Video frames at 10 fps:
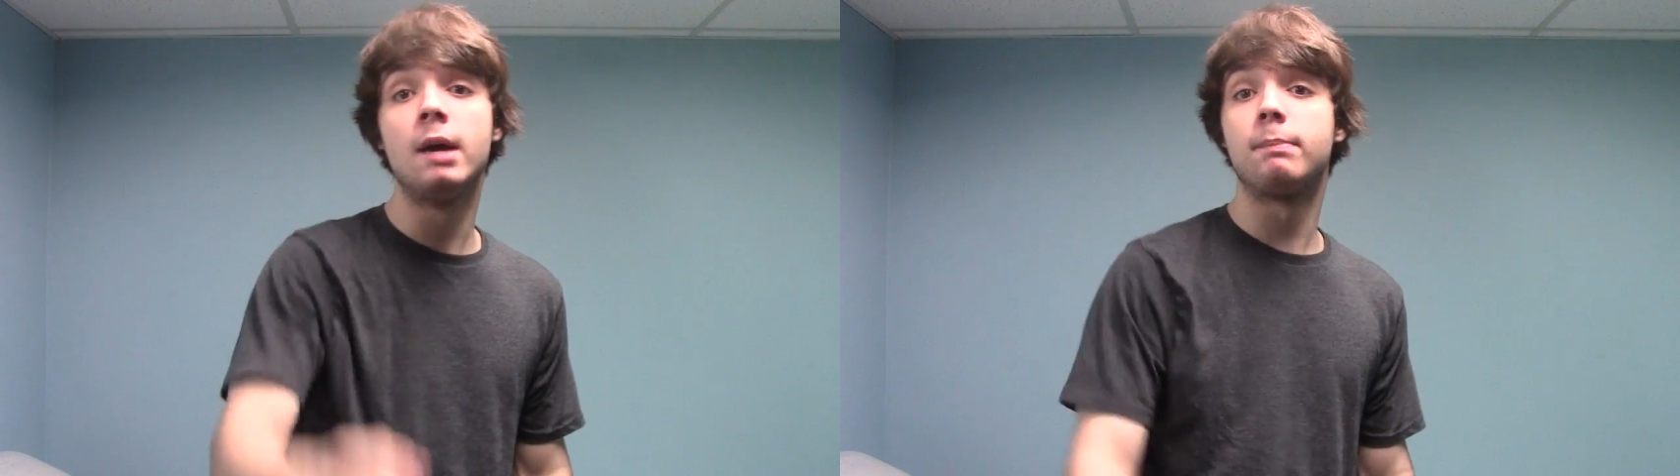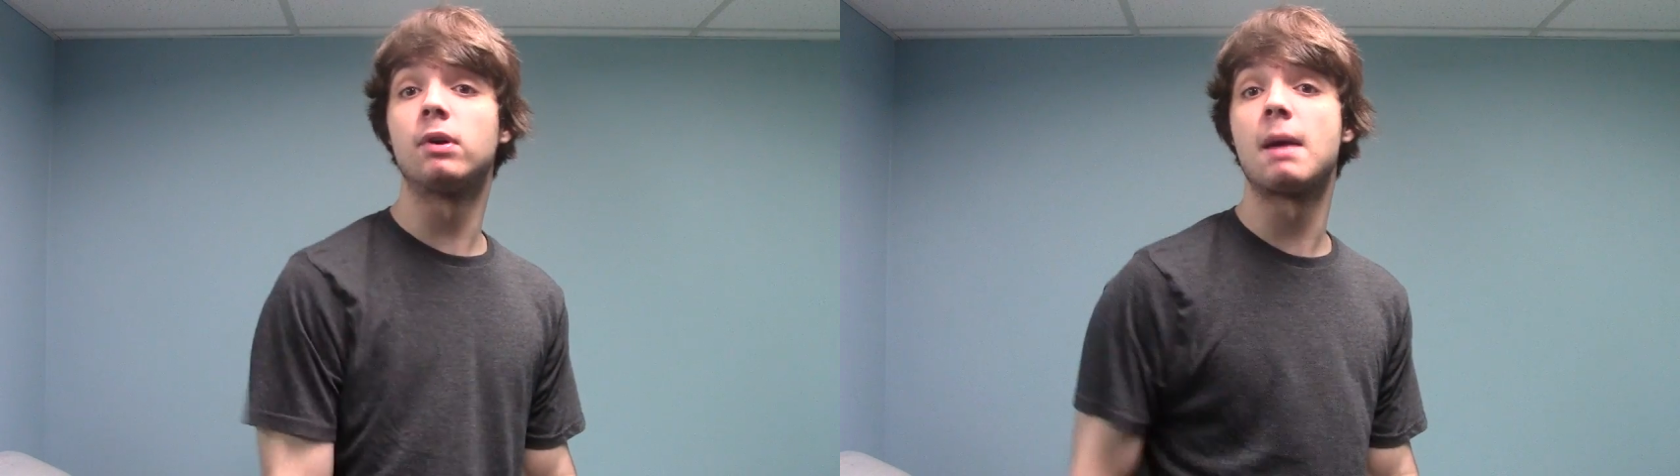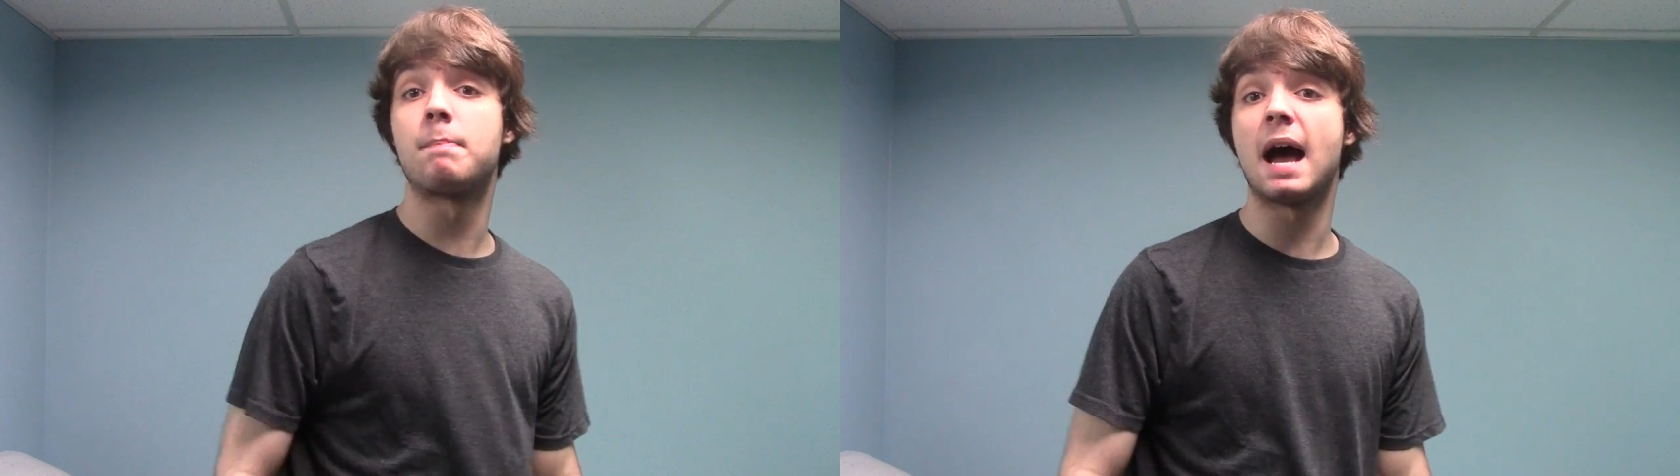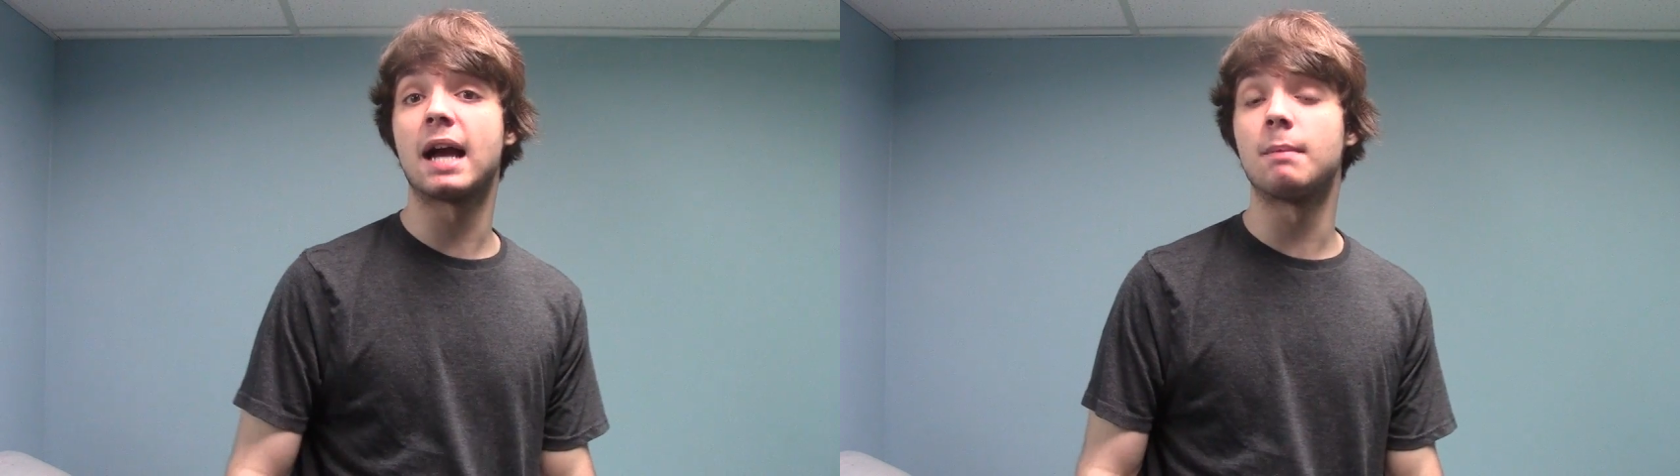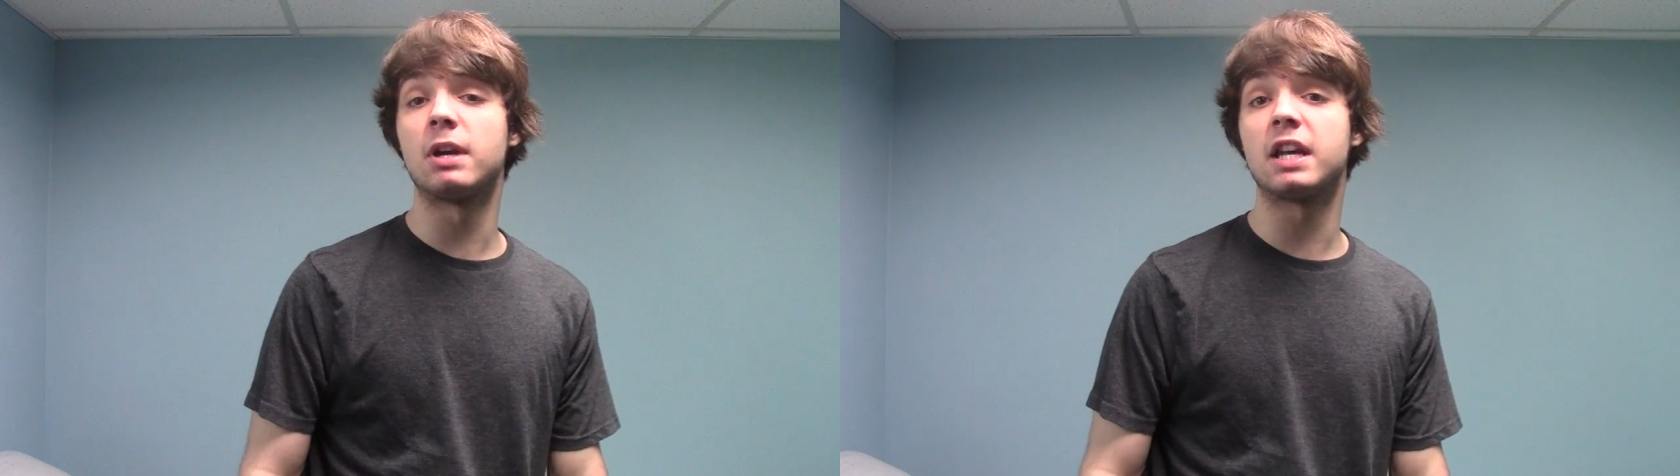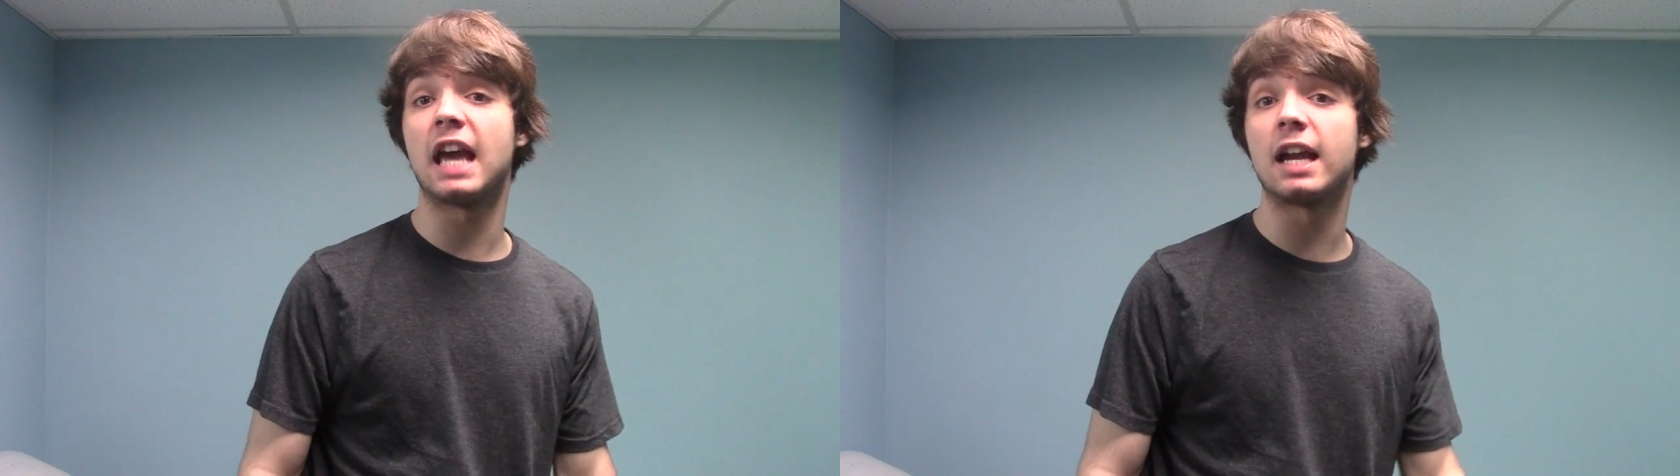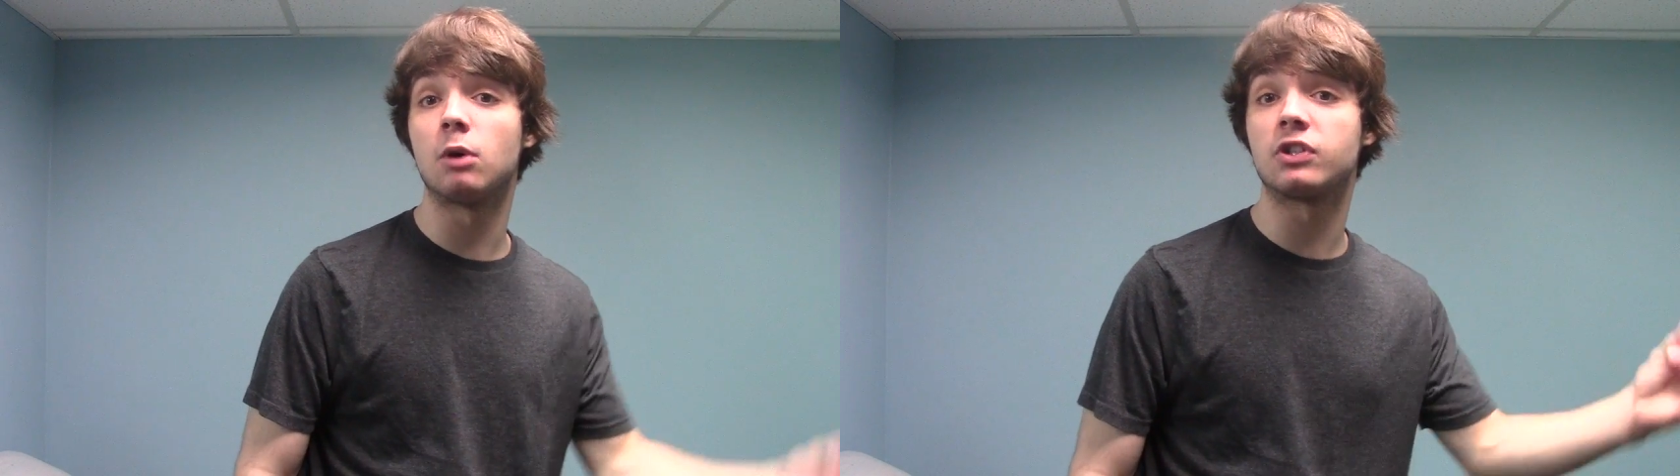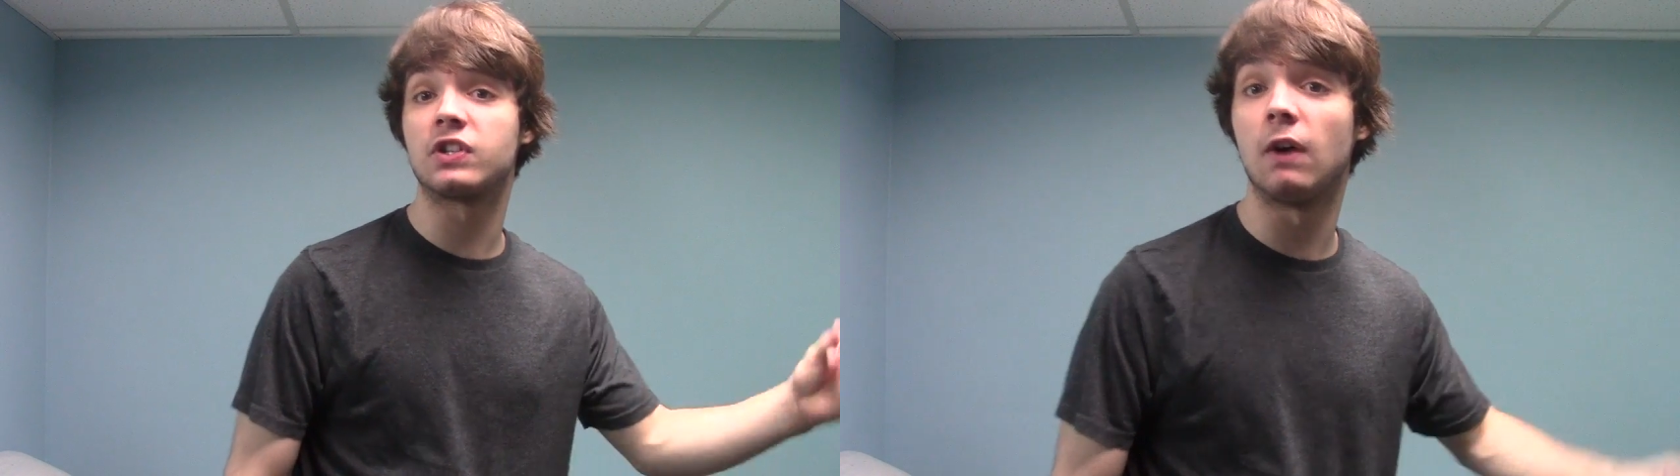Be right back. I'm gonna get
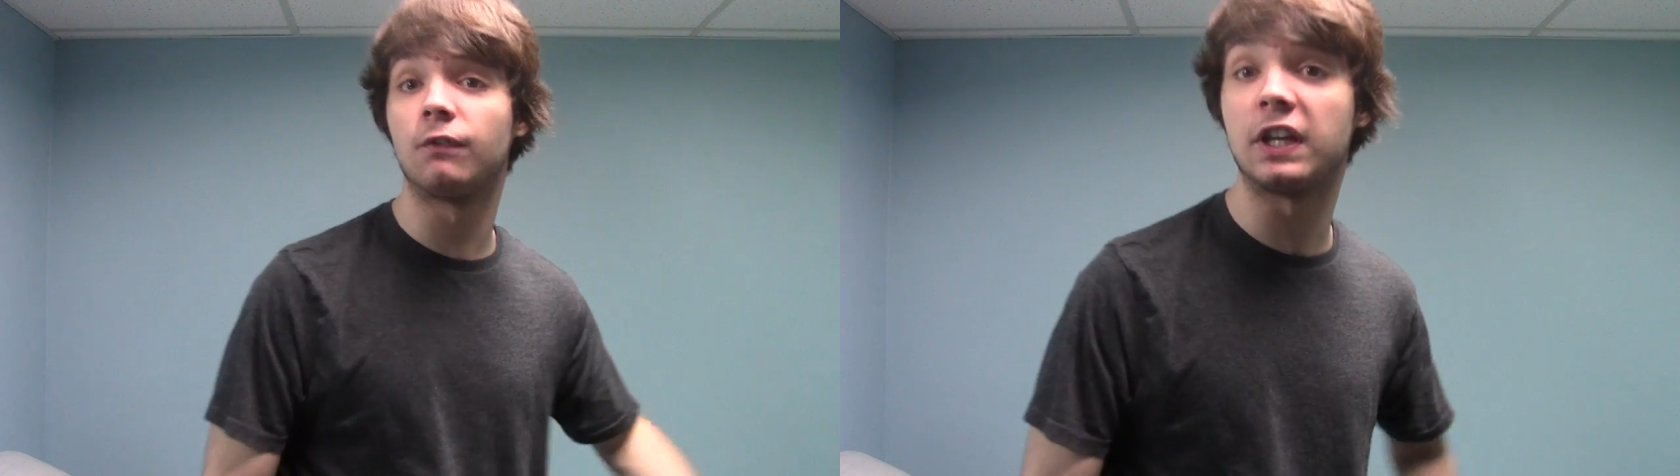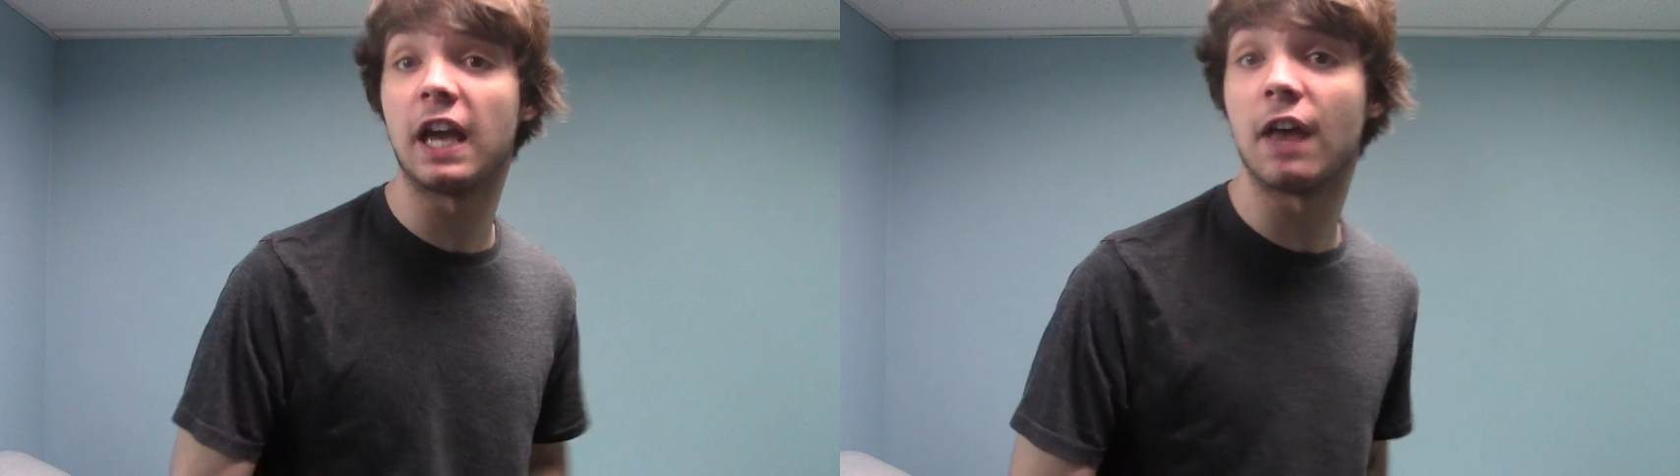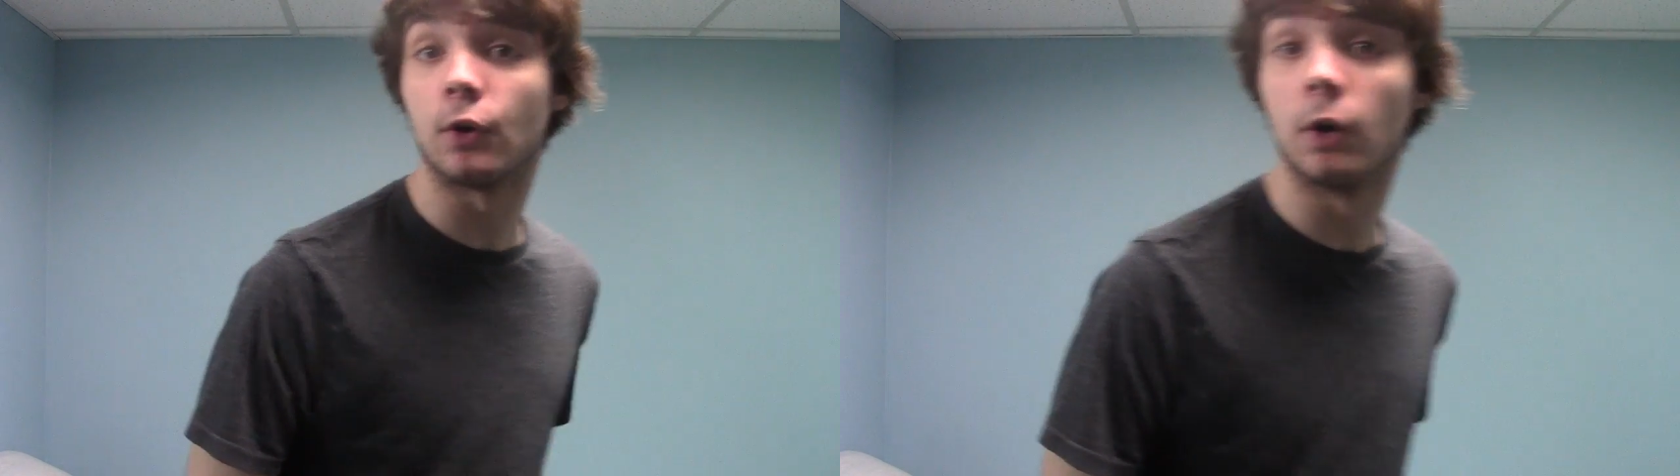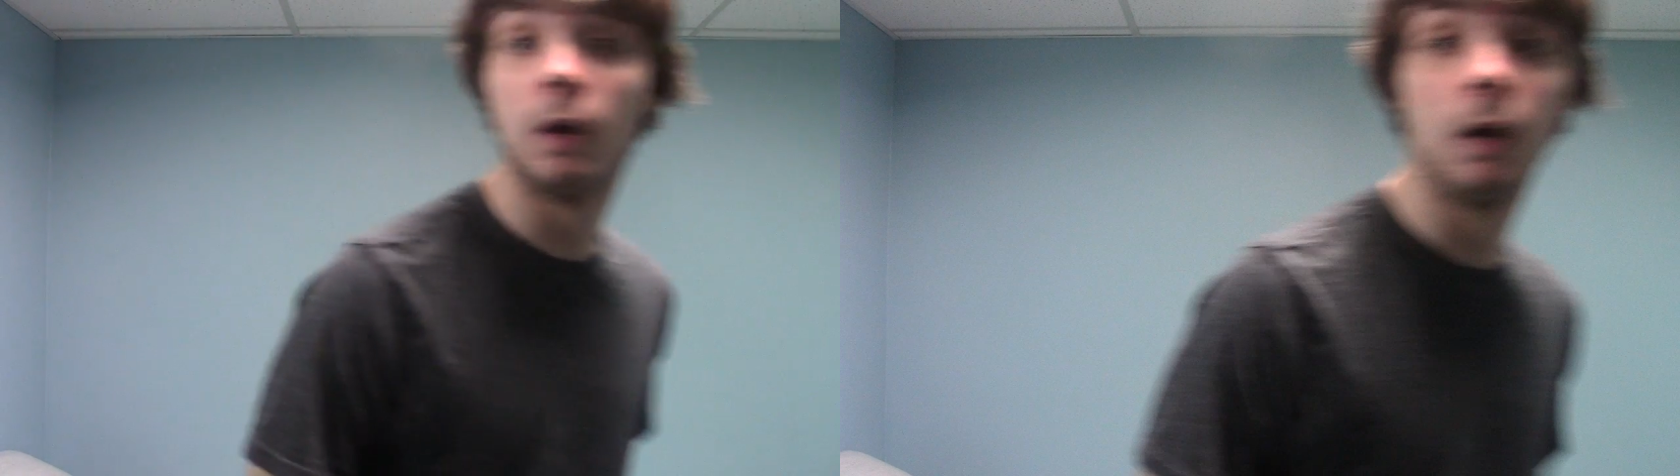out self together.